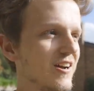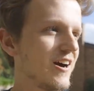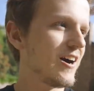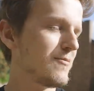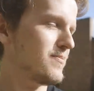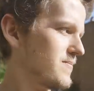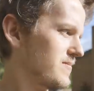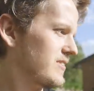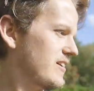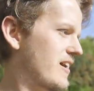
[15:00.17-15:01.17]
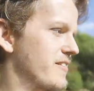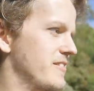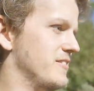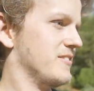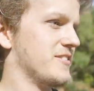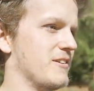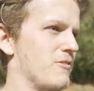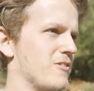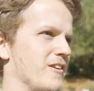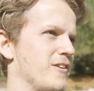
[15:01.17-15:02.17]
Um, and then see
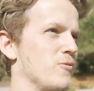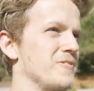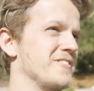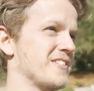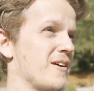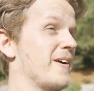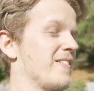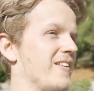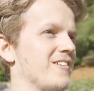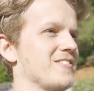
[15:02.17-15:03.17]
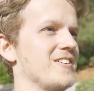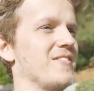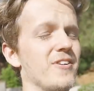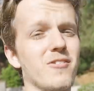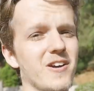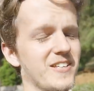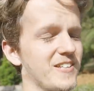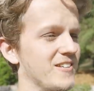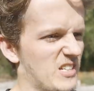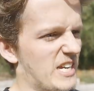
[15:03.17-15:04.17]
what kind of noises come out of that because no idea.